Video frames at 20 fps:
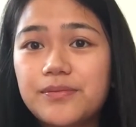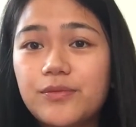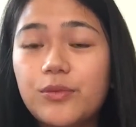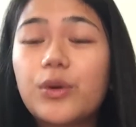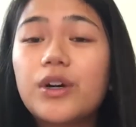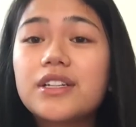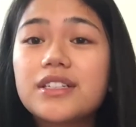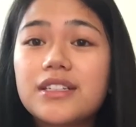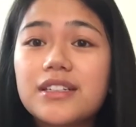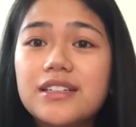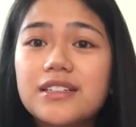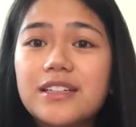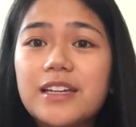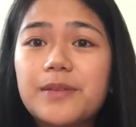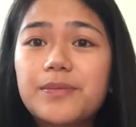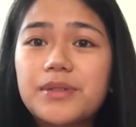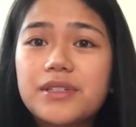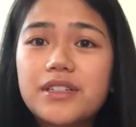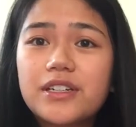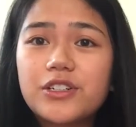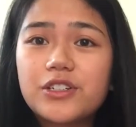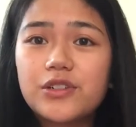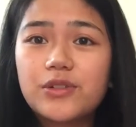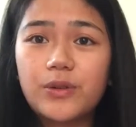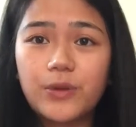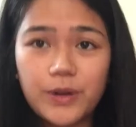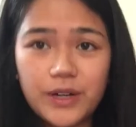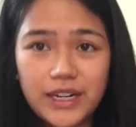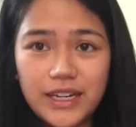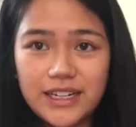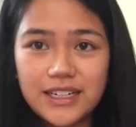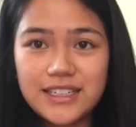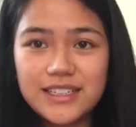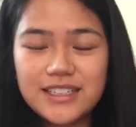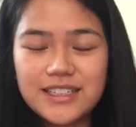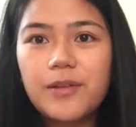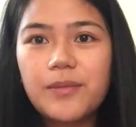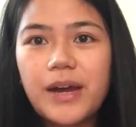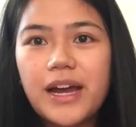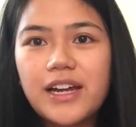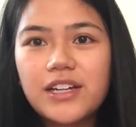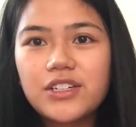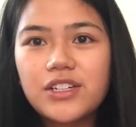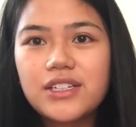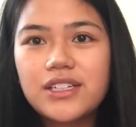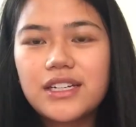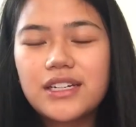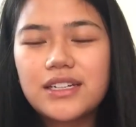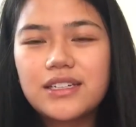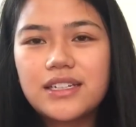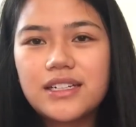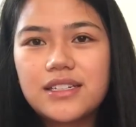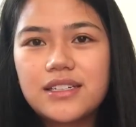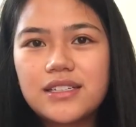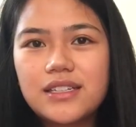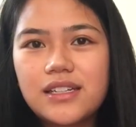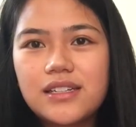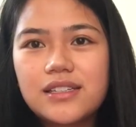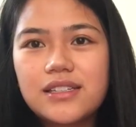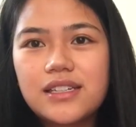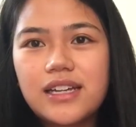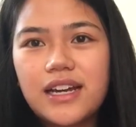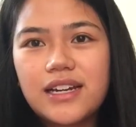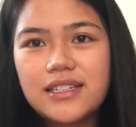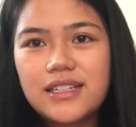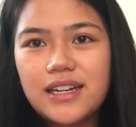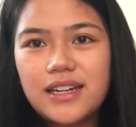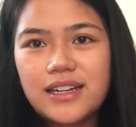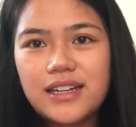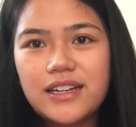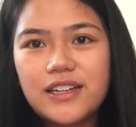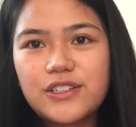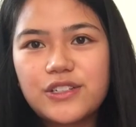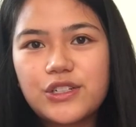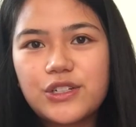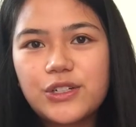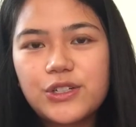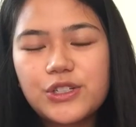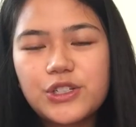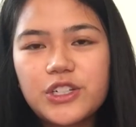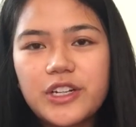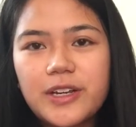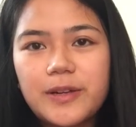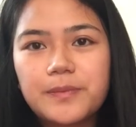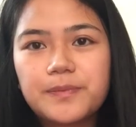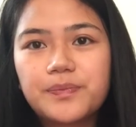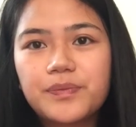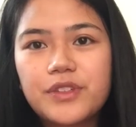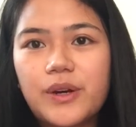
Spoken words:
was in the same position or is. I actually did a distance dietetic internship.